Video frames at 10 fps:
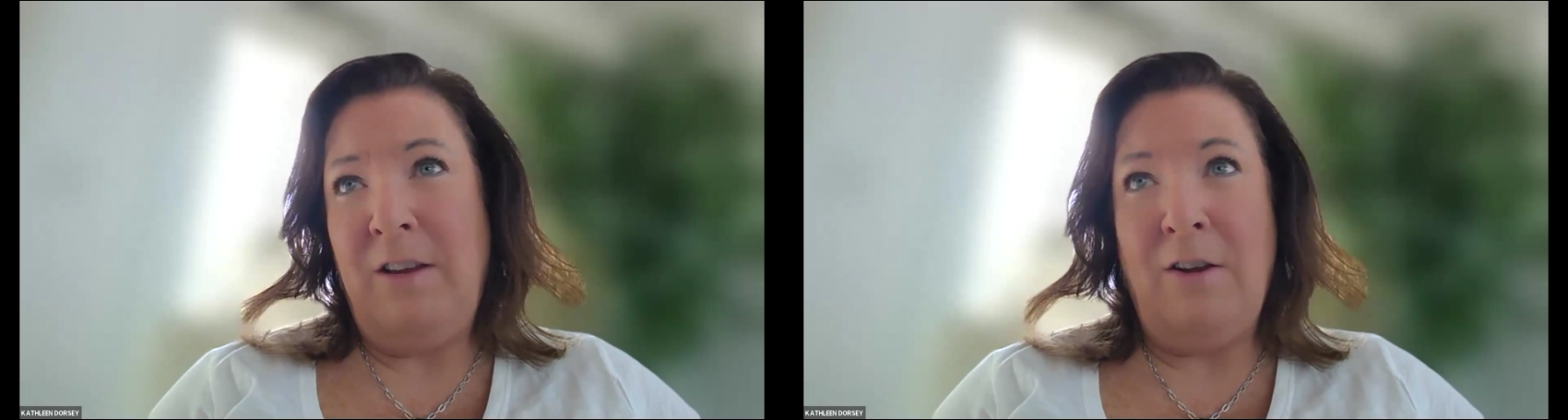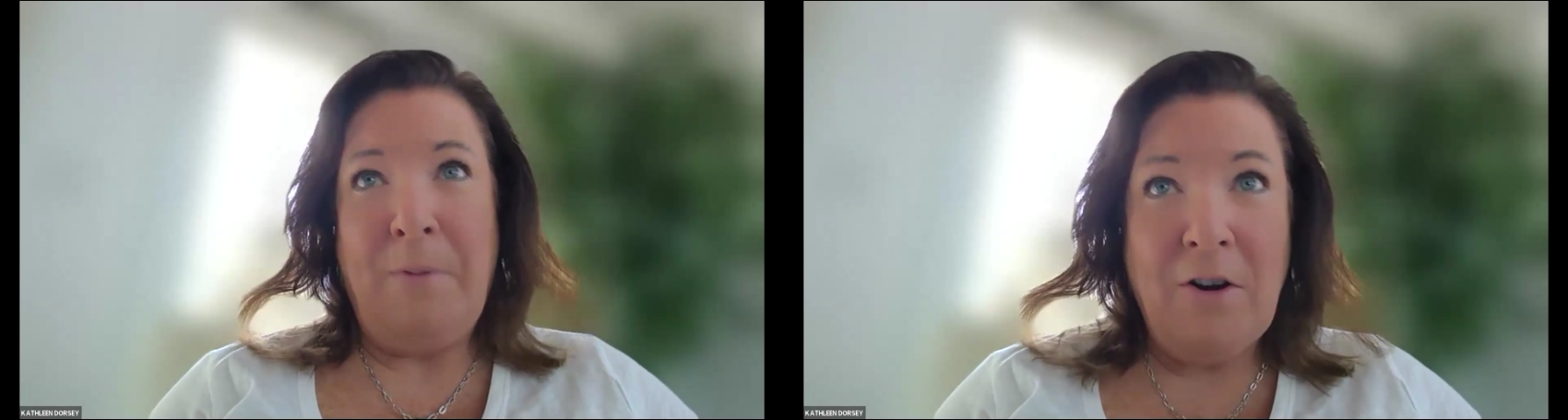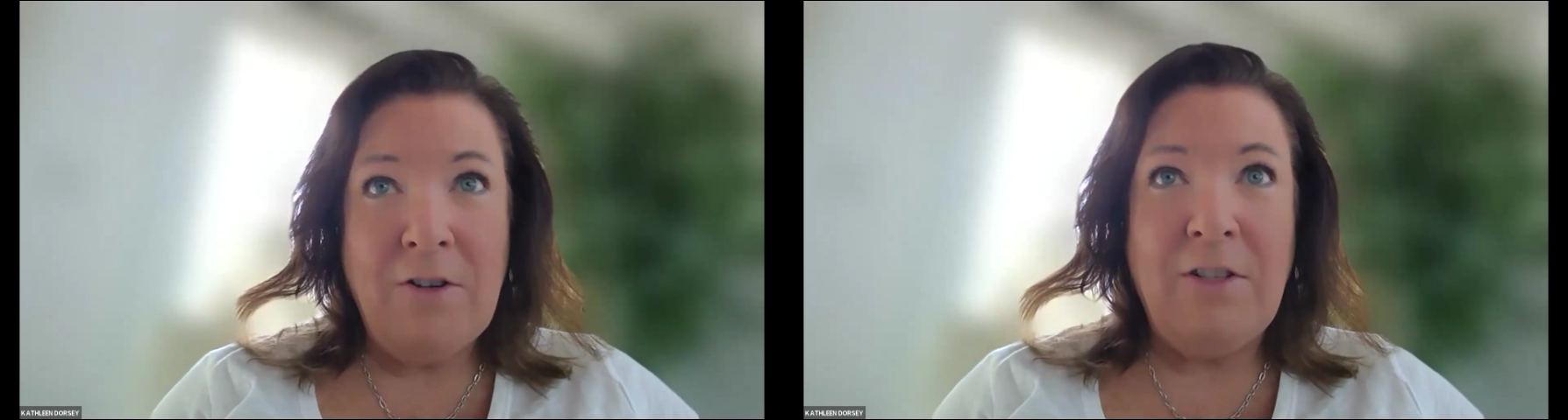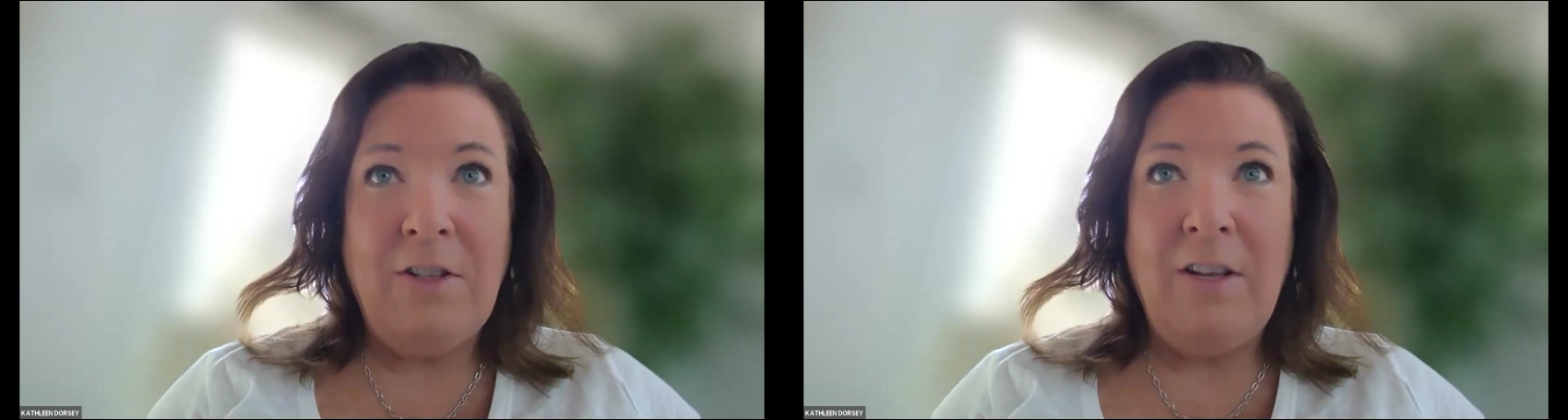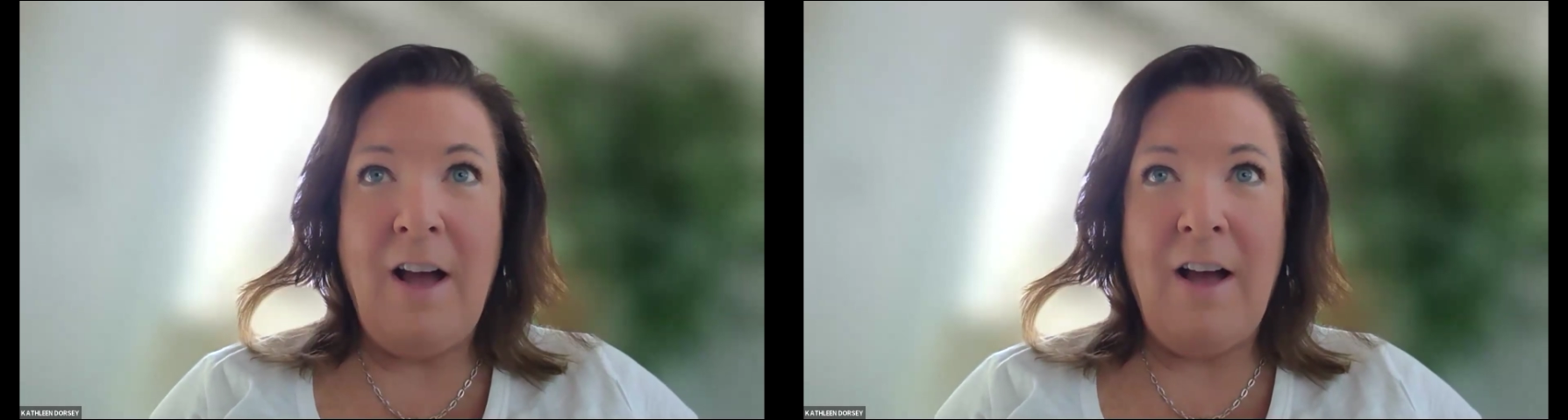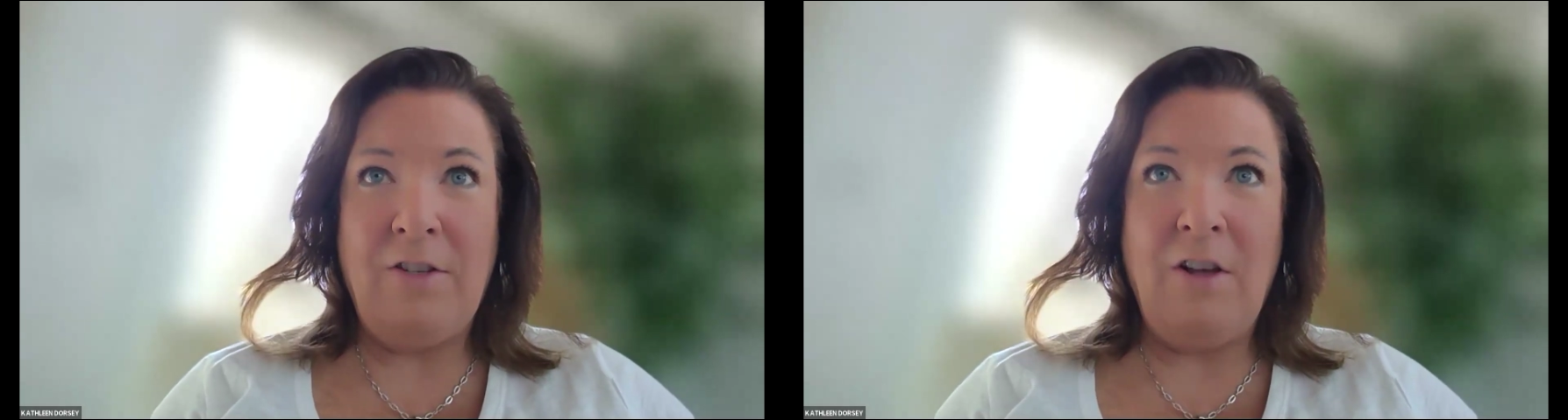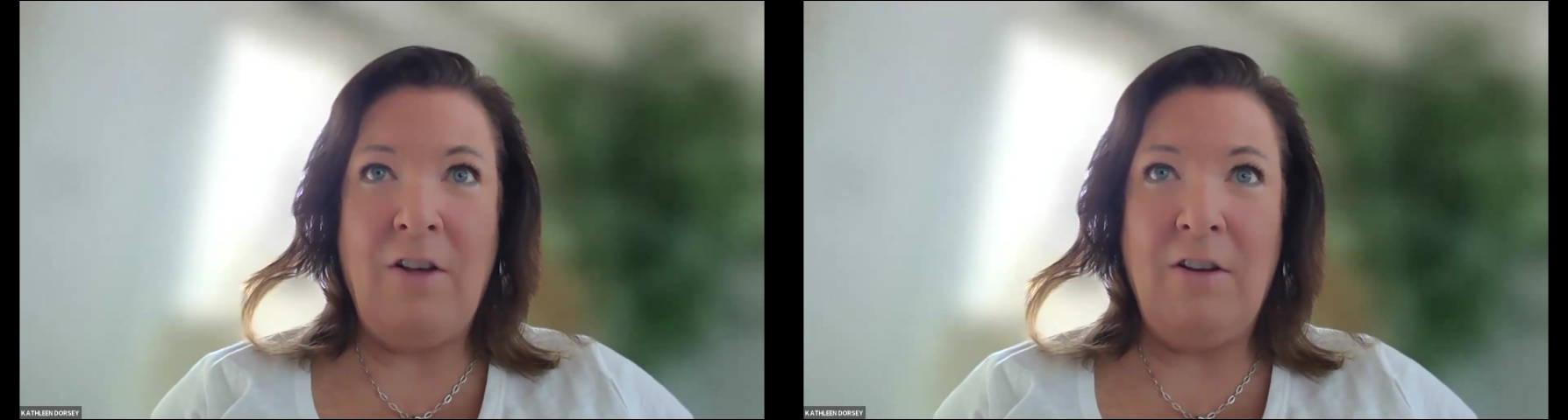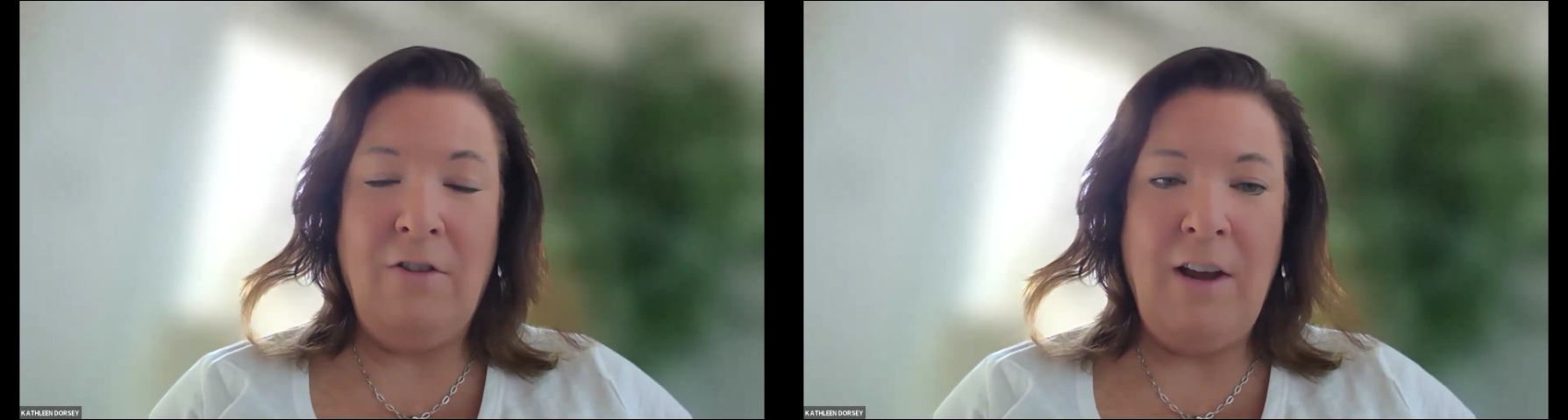personally, I
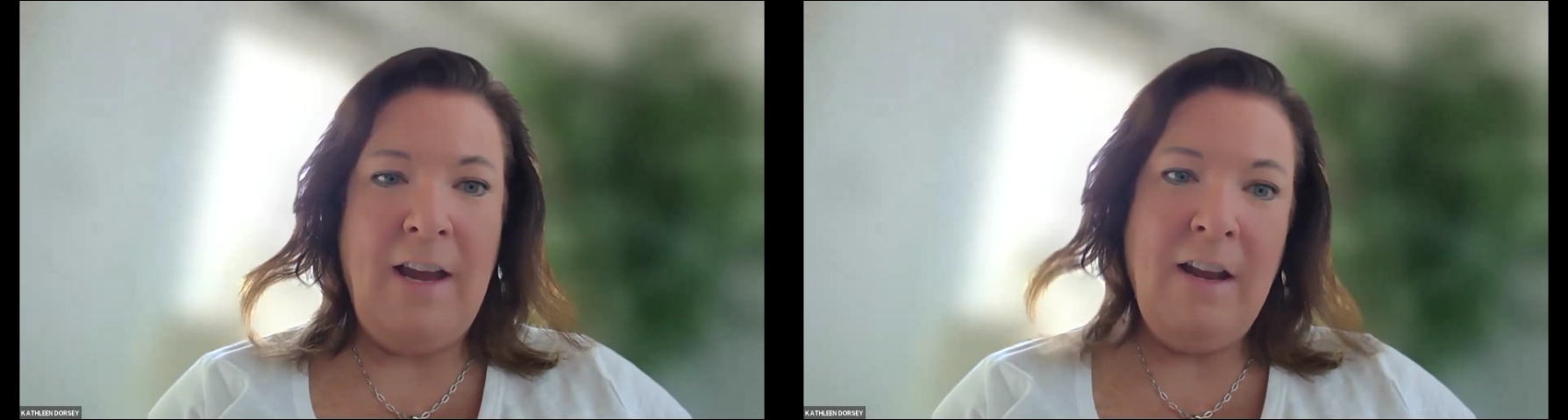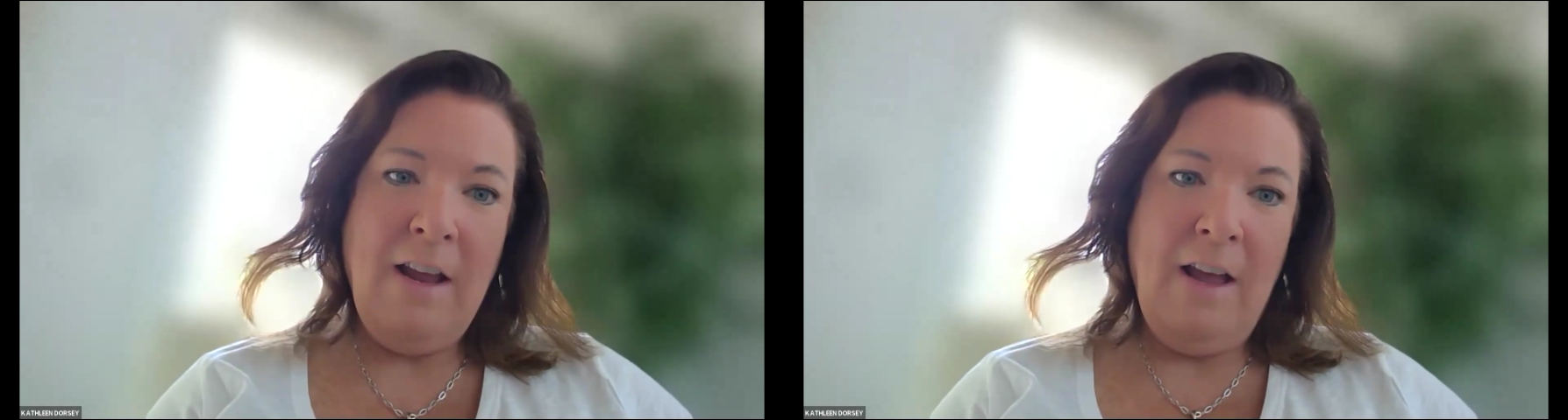saw a great